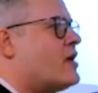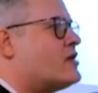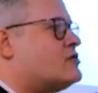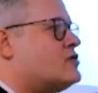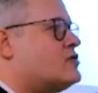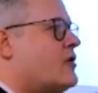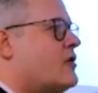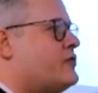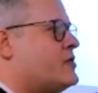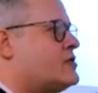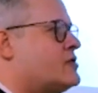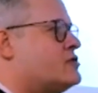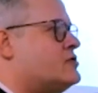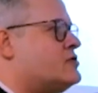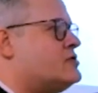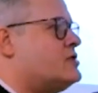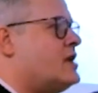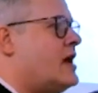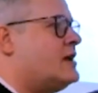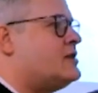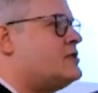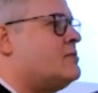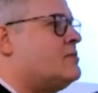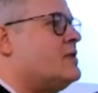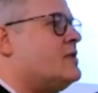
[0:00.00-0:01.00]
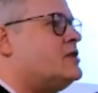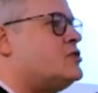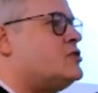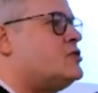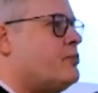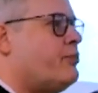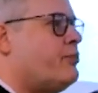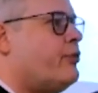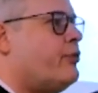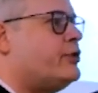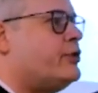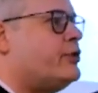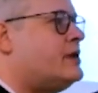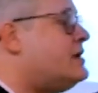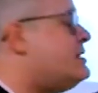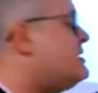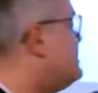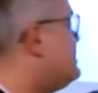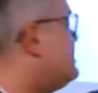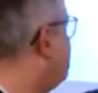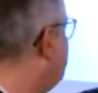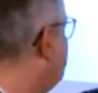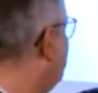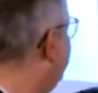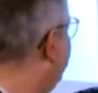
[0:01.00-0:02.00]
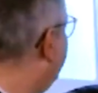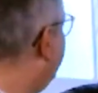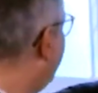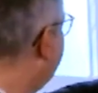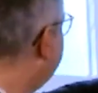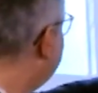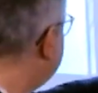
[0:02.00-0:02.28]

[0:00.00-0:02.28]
software suggests me to implant the